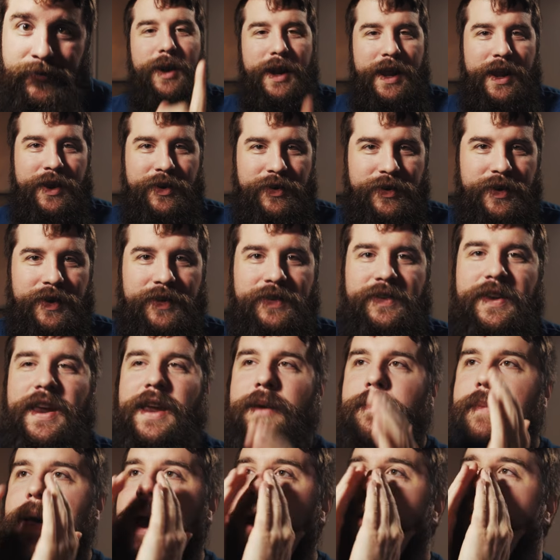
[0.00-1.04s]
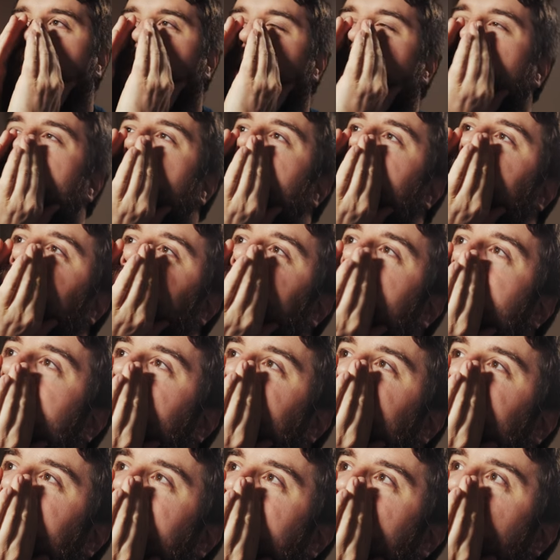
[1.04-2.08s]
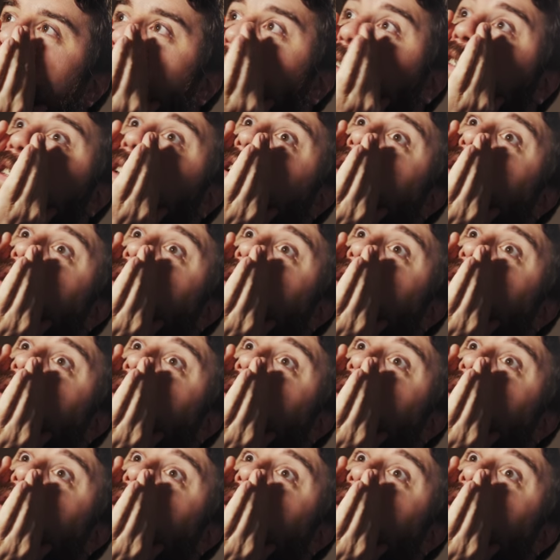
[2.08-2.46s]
But I hear you now saying, Matt, what about the other cameras?